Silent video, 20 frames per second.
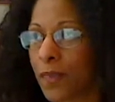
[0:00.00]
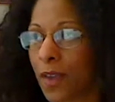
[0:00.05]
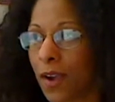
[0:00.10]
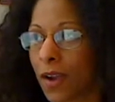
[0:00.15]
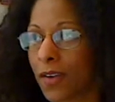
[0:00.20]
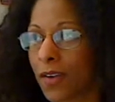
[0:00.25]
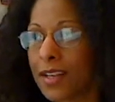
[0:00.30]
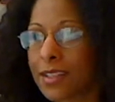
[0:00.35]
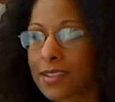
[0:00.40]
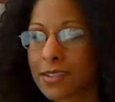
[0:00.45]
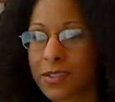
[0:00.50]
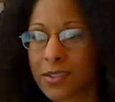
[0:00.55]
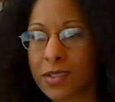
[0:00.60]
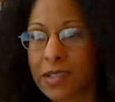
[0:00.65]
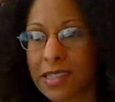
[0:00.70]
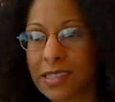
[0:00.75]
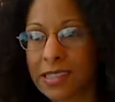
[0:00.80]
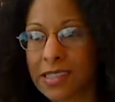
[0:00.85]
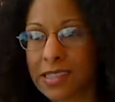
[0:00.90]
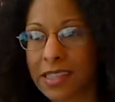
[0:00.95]
Alright, so
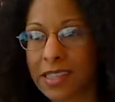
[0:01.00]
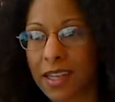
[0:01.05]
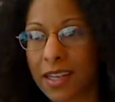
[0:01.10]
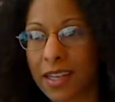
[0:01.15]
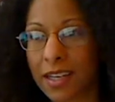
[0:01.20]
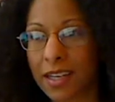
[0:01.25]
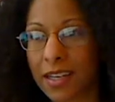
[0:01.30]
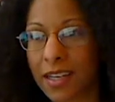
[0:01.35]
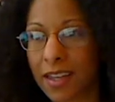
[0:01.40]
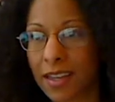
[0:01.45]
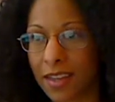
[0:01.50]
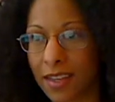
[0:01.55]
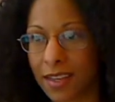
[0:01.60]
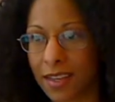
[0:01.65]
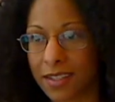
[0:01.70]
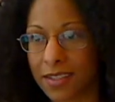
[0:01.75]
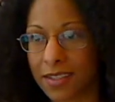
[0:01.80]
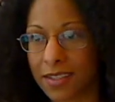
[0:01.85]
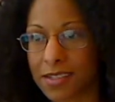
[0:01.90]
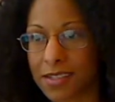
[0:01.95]
let's get into
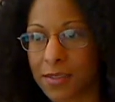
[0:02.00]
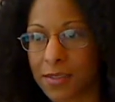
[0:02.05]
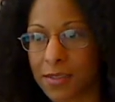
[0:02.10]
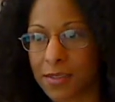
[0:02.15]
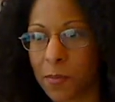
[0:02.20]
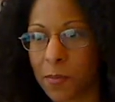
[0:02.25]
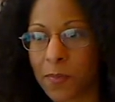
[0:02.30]
things.